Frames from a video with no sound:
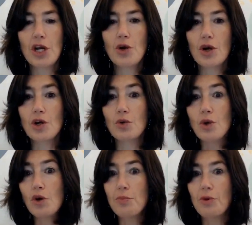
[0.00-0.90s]
your
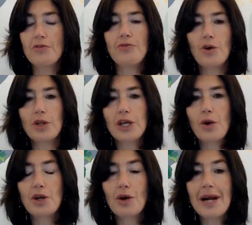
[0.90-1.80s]
growth
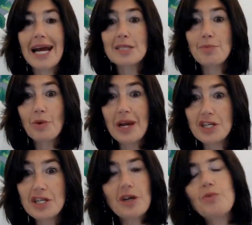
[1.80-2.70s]
portfolio, your
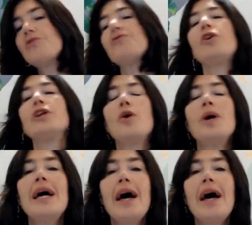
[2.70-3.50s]
aspirational portfolio.